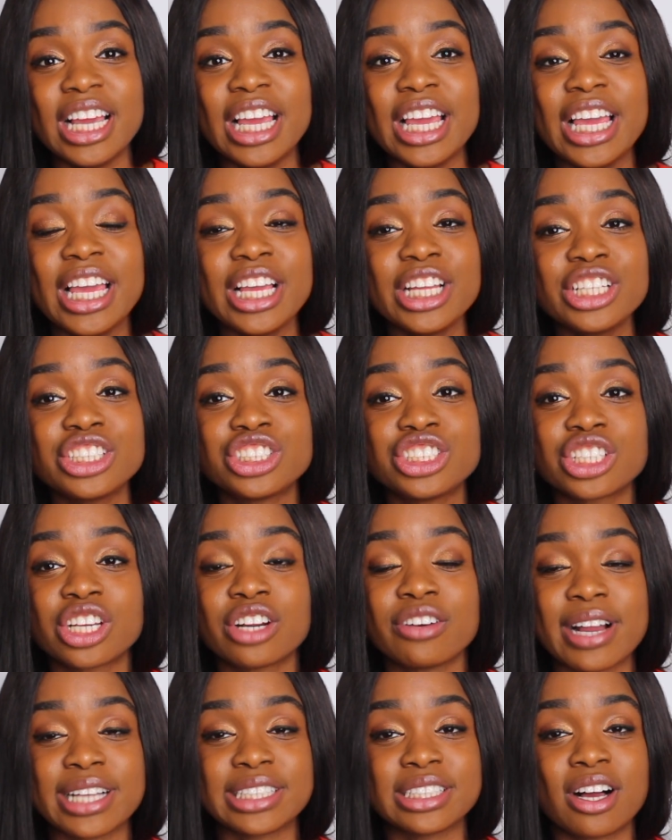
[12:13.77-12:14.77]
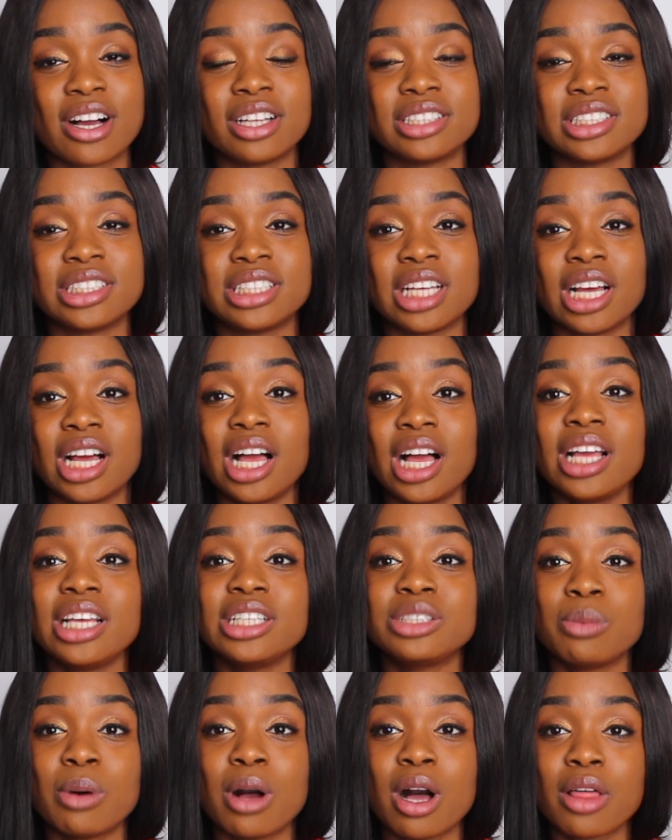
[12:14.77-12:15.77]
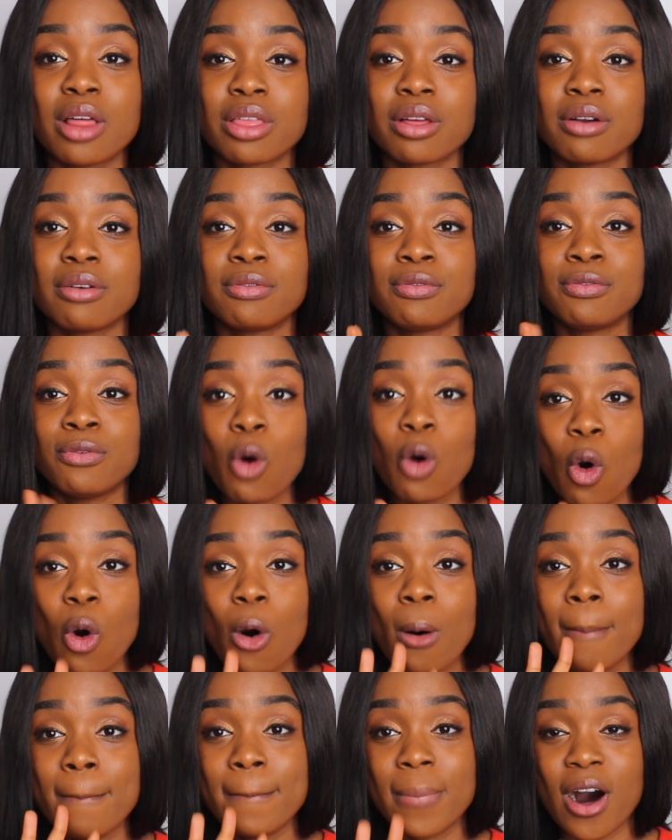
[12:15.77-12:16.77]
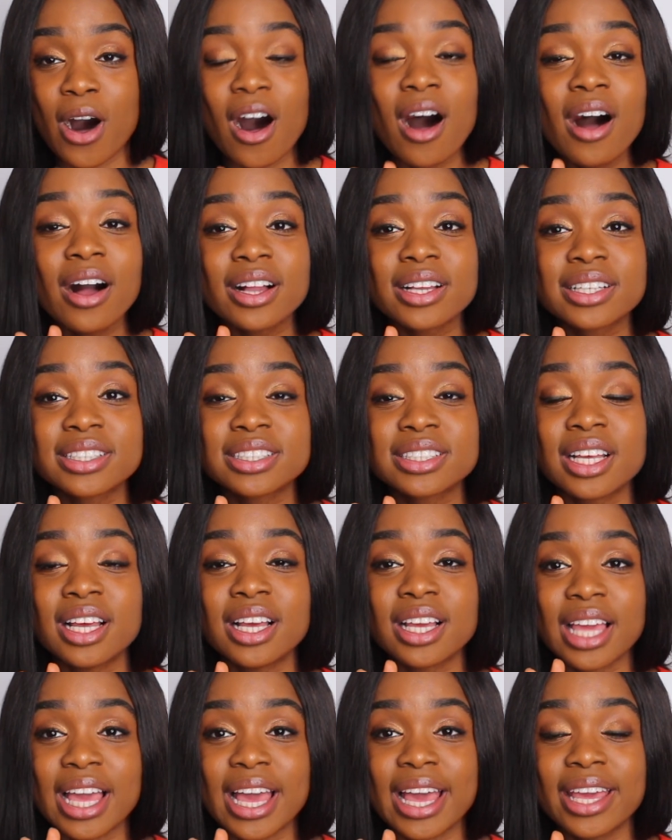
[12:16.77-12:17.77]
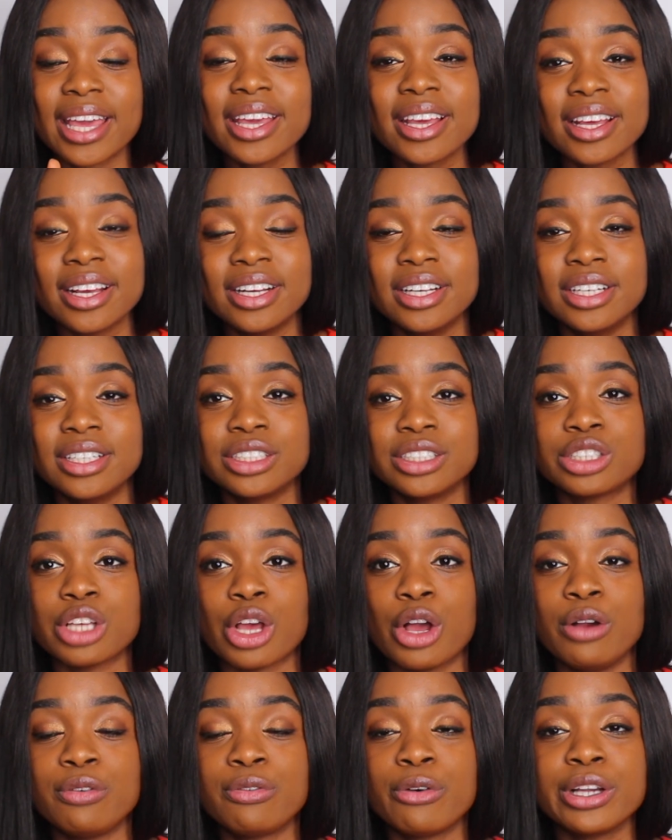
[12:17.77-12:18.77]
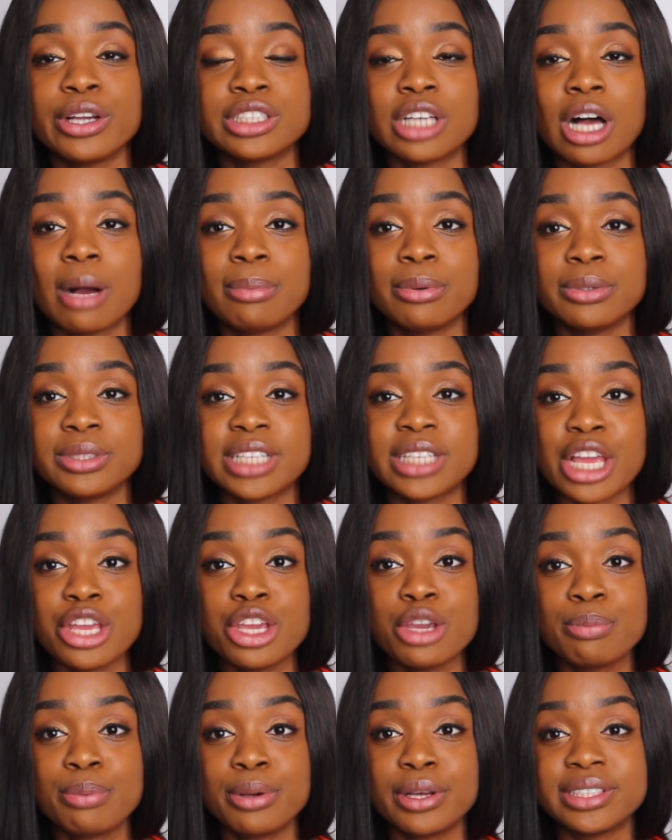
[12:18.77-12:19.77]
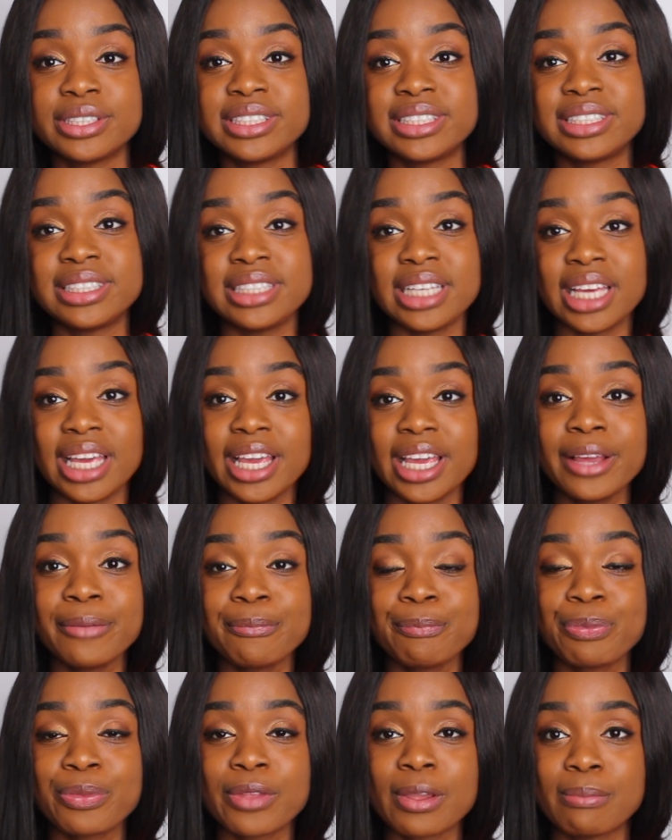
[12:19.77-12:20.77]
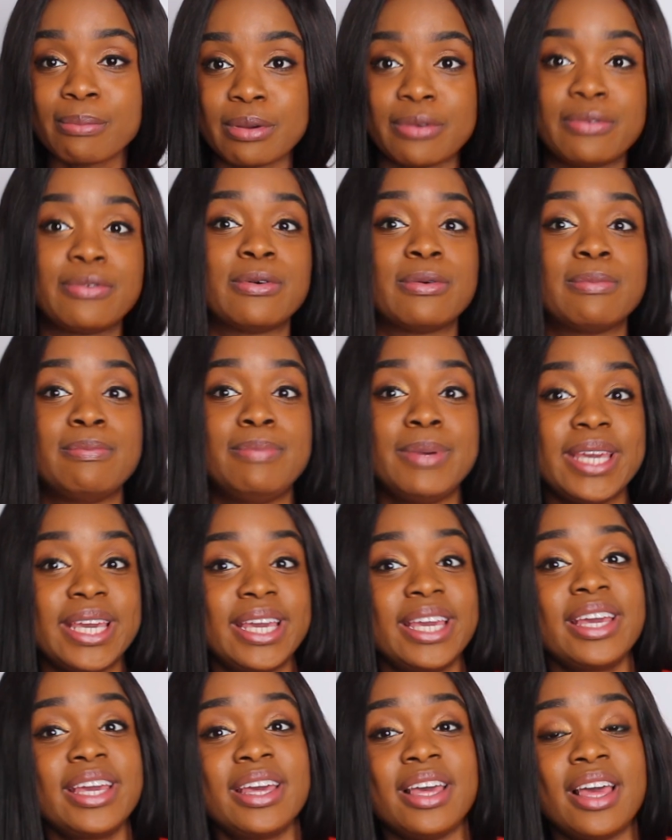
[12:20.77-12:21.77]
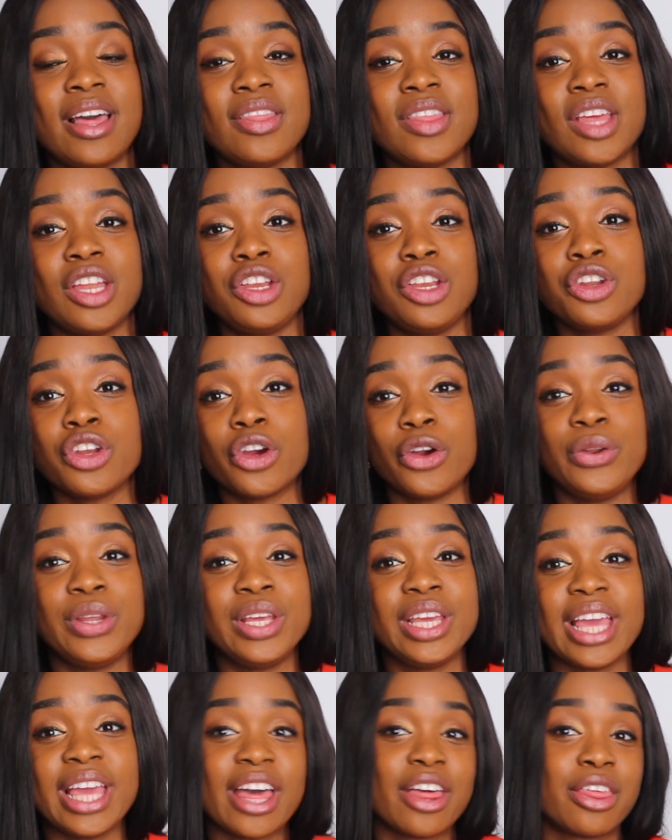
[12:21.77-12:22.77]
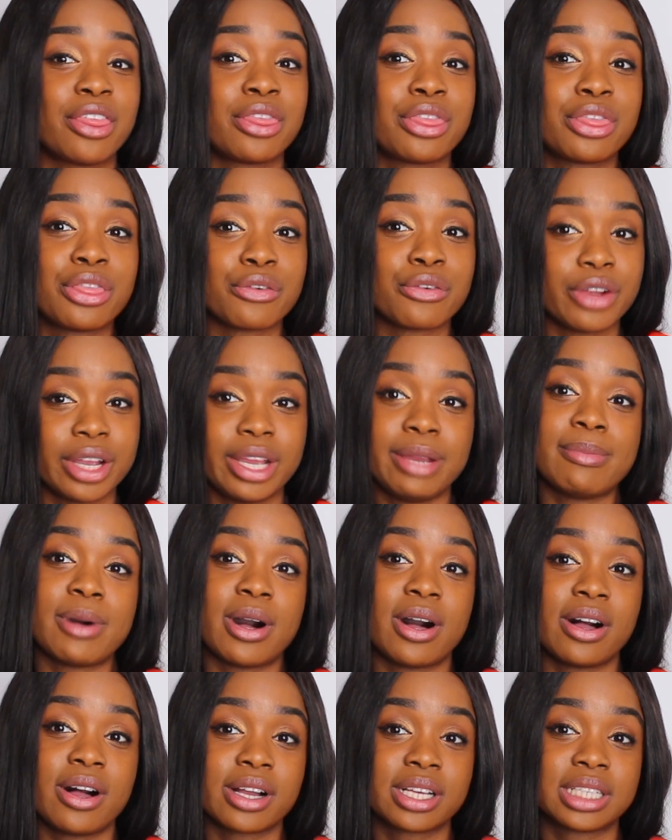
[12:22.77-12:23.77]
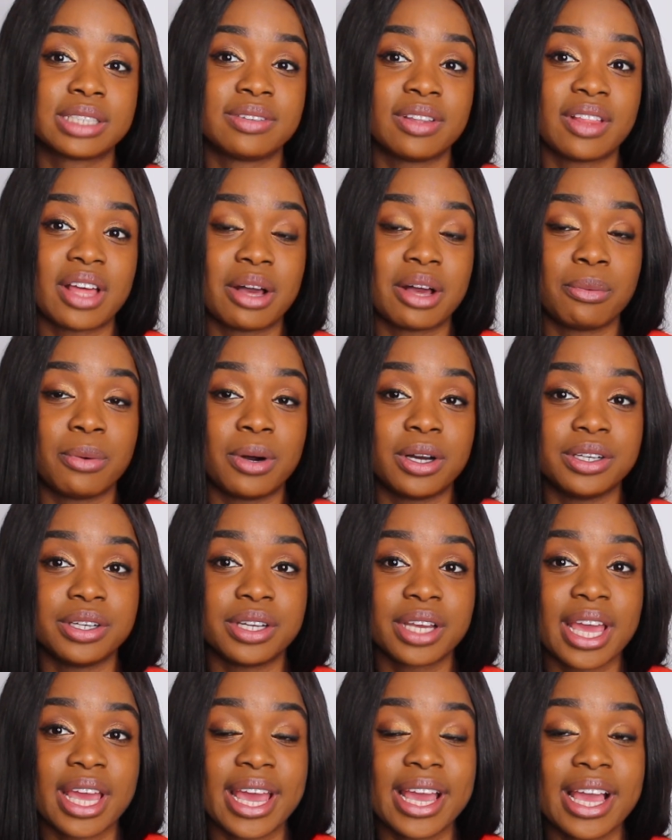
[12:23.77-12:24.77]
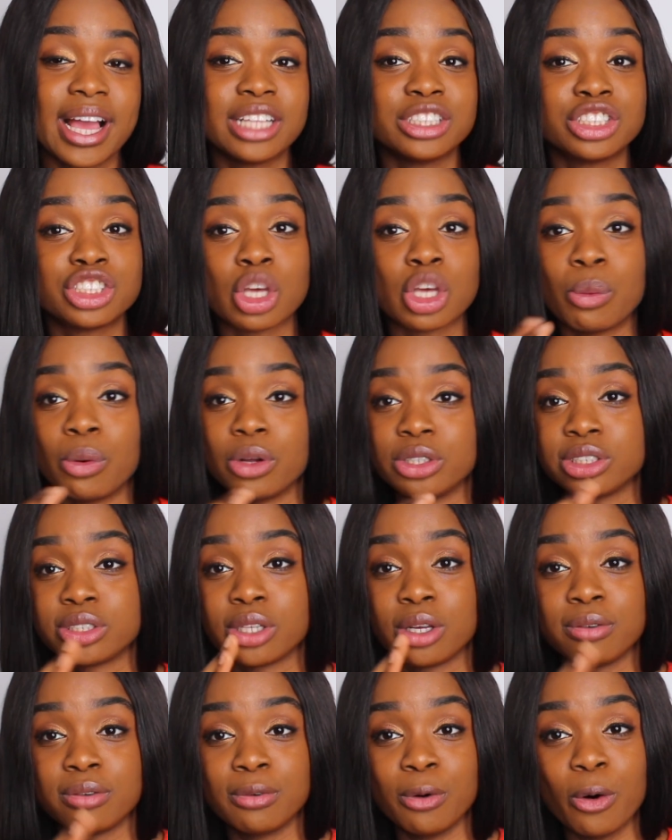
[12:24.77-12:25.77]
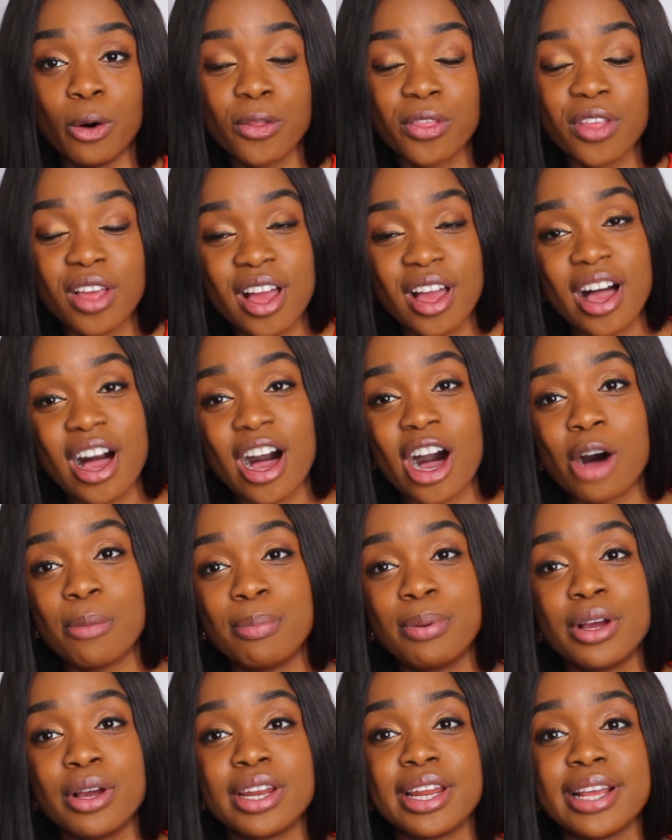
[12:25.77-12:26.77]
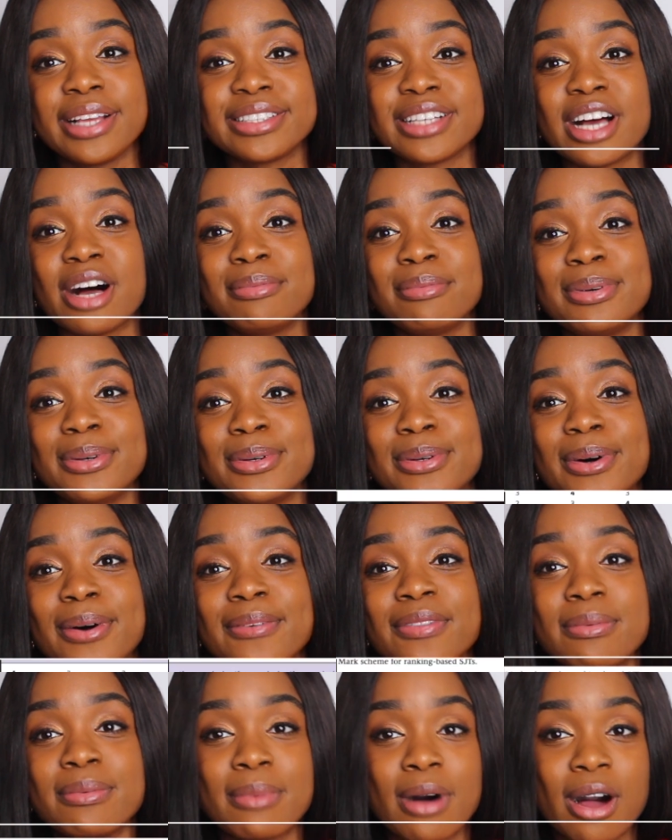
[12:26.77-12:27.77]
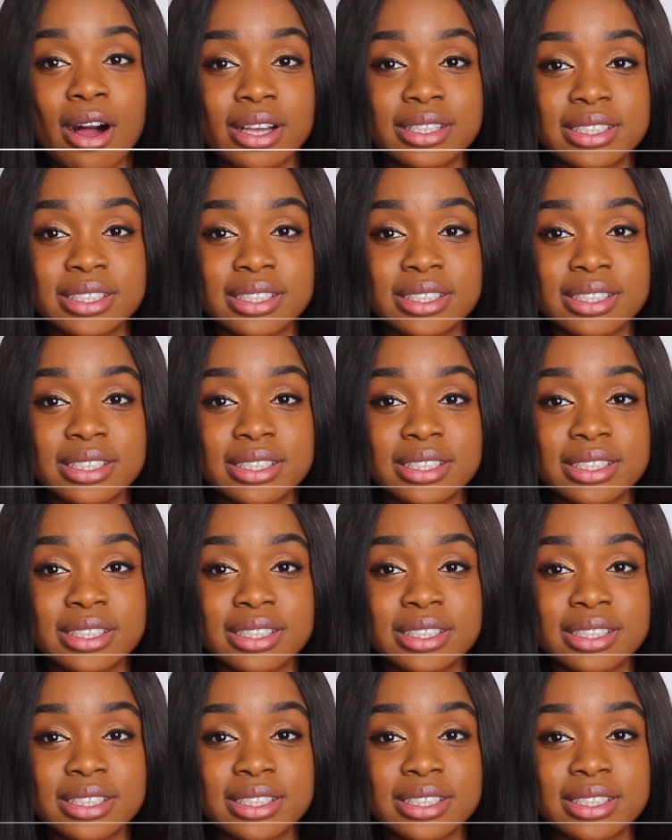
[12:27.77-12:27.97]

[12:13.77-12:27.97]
Each correct answer is worth 4 marks, okay? So for example, say you put C before B, then you'd only get 3 marks for that one, okay? And so on and so forth. I'll put an example of the mark